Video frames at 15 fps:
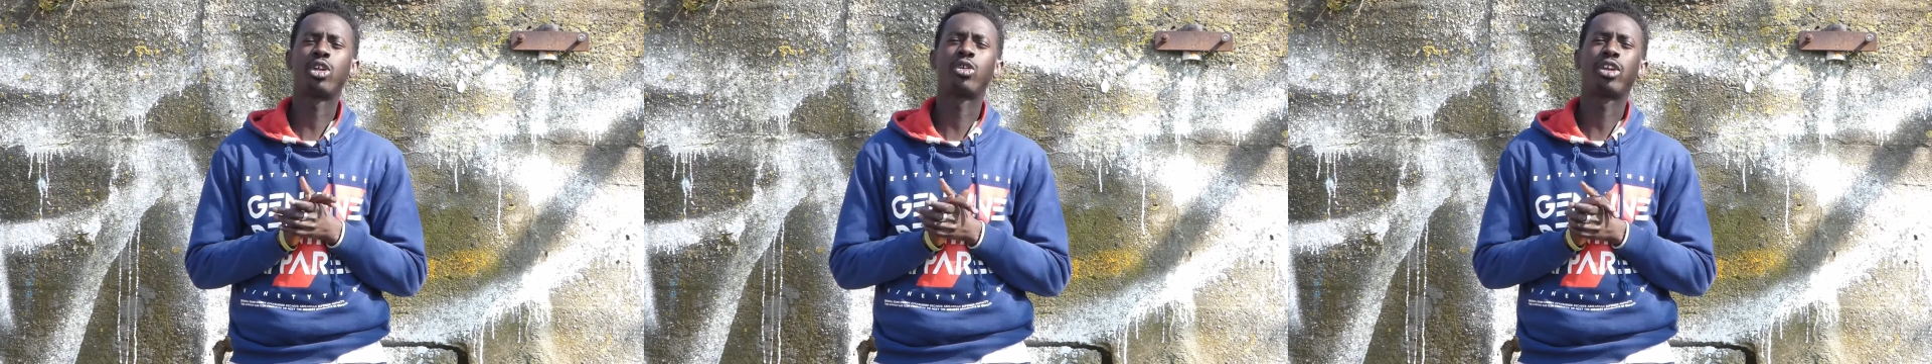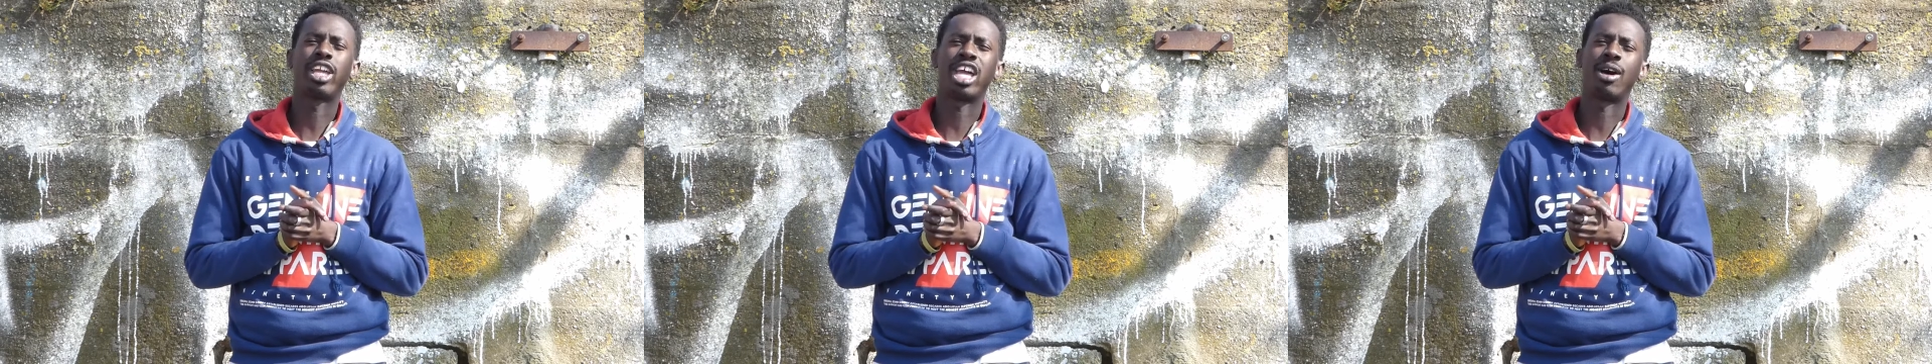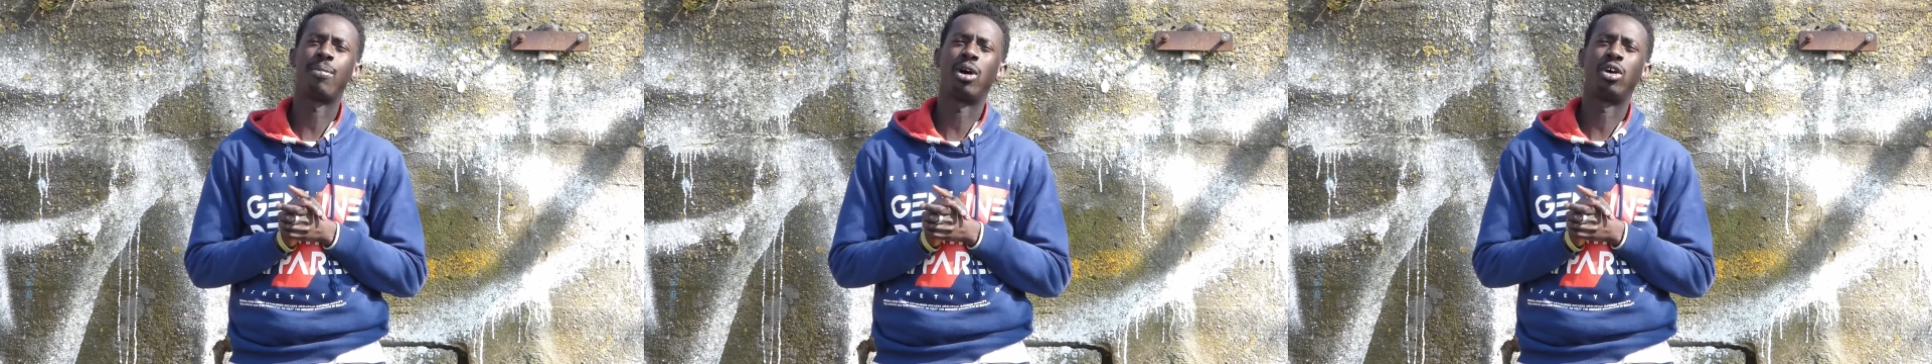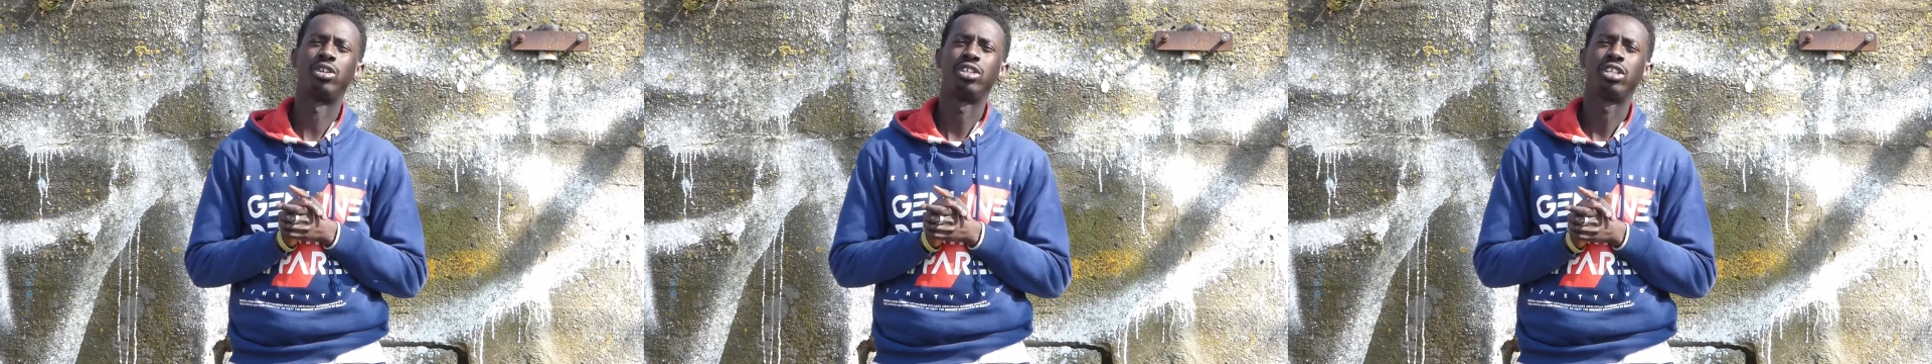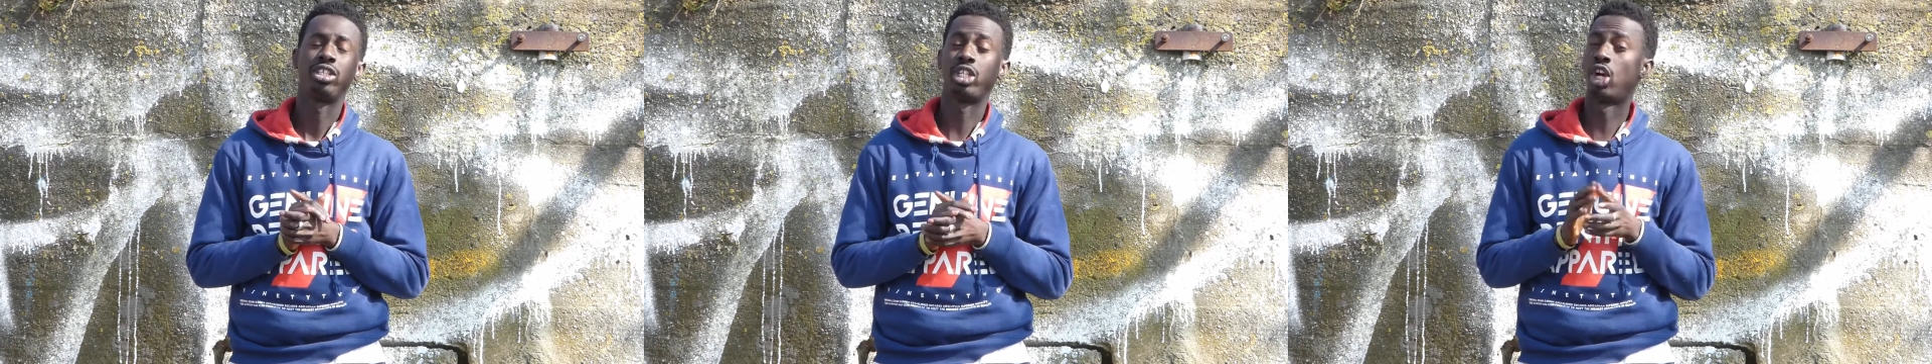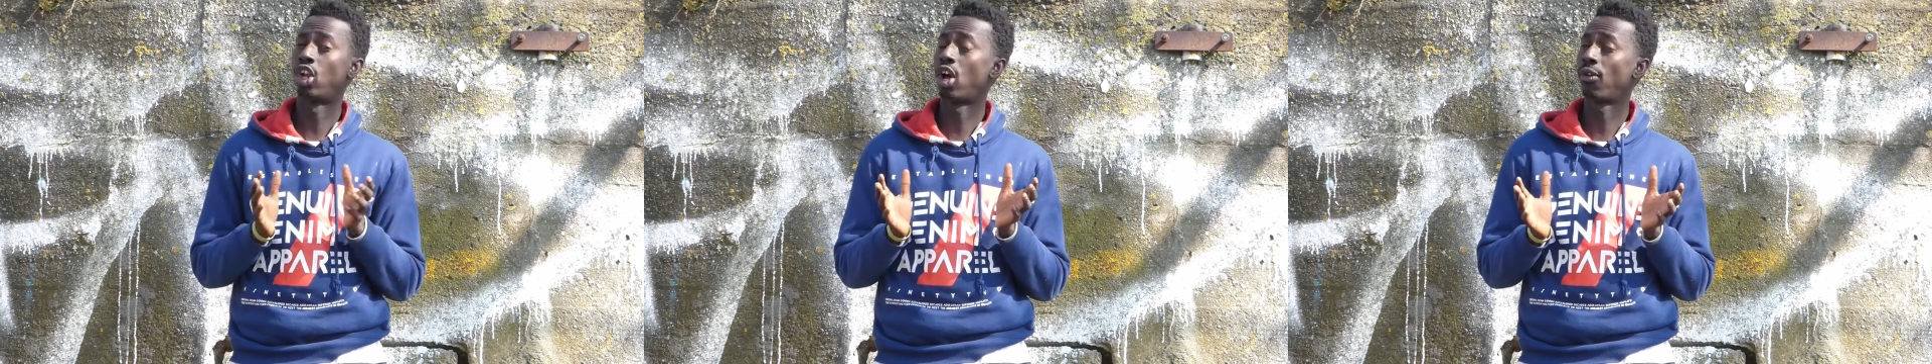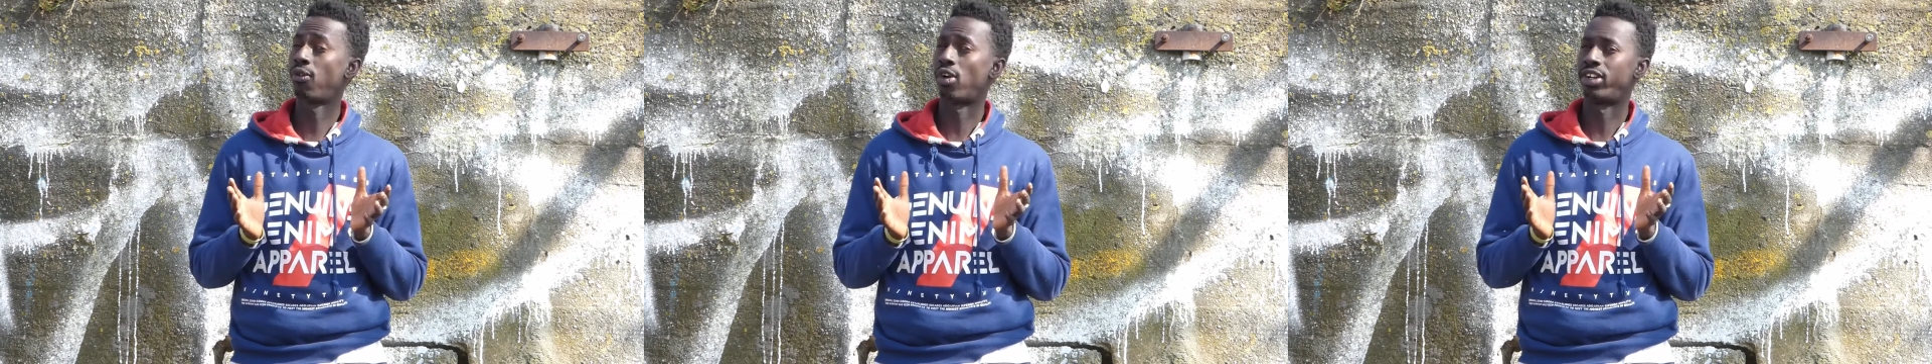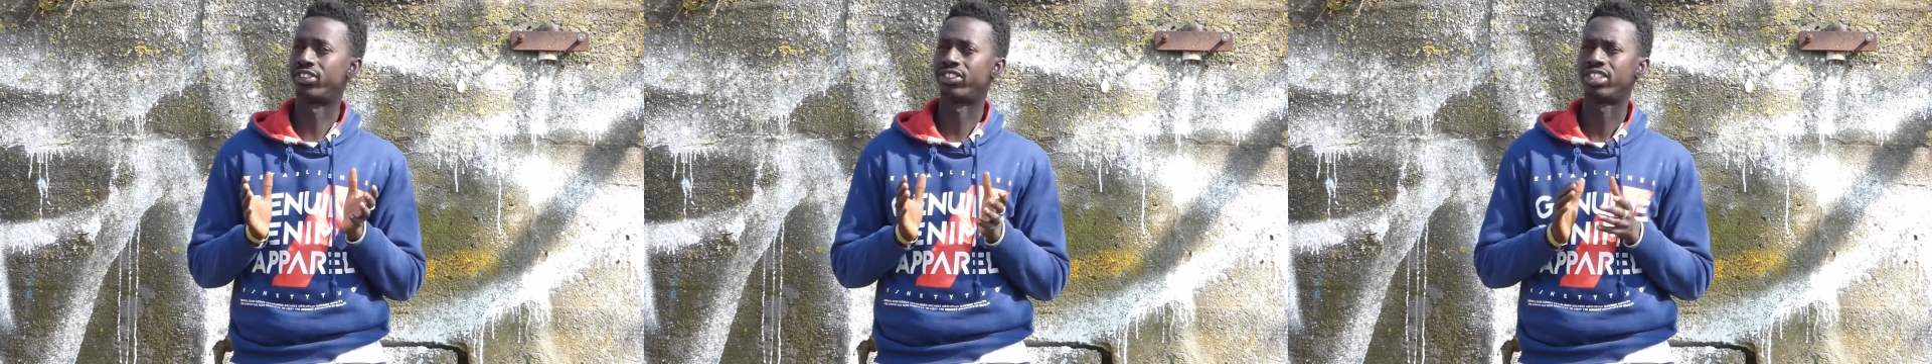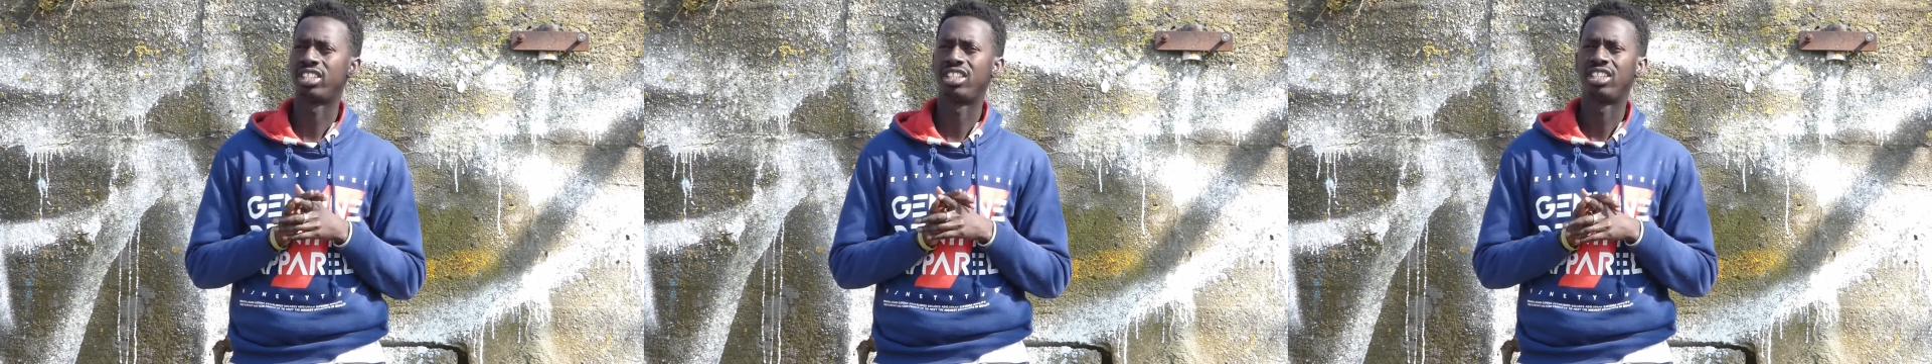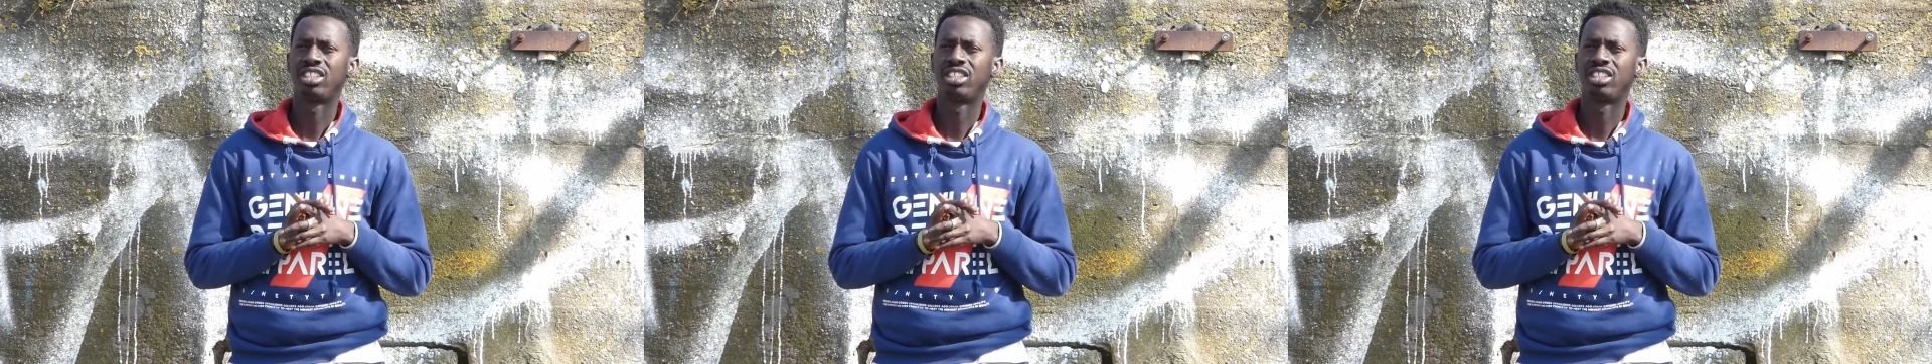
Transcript: that you care about, your loved ones.